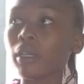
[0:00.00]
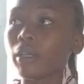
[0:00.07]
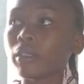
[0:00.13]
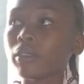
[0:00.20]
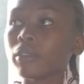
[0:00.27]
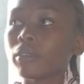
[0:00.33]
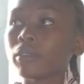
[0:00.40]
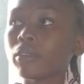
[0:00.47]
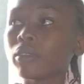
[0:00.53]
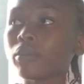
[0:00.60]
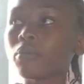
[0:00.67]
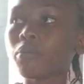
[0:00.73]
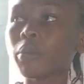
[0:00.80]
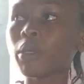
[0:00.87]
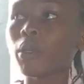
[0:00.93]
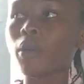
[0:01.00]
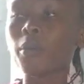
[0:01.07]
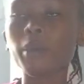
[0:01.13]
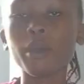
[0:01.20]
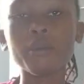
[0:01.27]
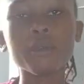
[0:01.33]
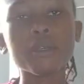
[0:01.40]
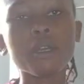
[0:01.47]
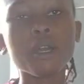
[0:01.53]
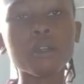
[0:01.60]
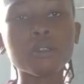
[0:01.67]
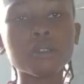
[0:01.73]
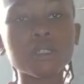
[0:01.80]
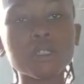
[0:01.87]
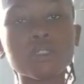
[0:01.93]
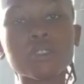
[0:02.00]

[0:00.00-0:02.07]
and be on my way i'll